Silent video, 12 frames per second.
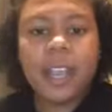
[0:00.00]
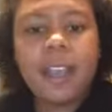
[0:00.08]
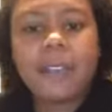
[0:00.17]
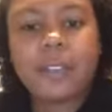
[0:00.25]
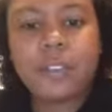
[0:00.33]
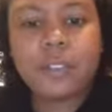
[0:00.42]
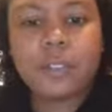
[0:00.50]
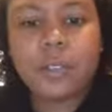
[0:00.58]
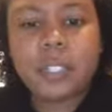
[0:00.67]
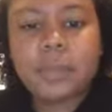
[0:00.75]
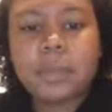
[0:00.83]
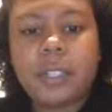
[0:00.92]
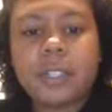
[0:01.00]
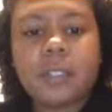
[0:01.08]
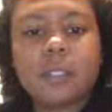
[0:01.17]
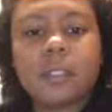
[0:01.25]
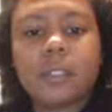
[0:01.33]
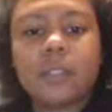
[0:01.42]
I have on shorts,
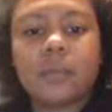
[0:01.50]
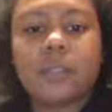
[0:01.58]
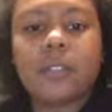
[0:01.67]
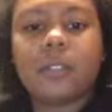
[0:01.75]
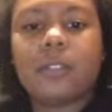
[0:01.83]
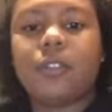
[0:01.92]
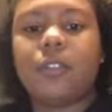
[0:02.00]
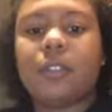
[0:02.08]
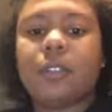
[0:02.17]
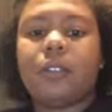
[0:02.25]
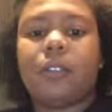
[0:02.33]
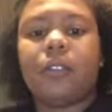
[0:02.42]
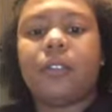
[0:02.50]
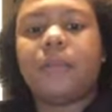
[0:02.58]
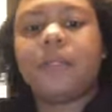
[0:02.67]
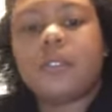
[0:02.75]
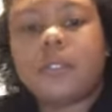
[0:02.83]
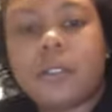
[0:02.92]
but this is a dress, and
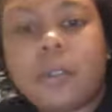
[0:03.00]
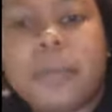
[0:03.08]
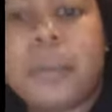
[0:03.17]
I'm just gonna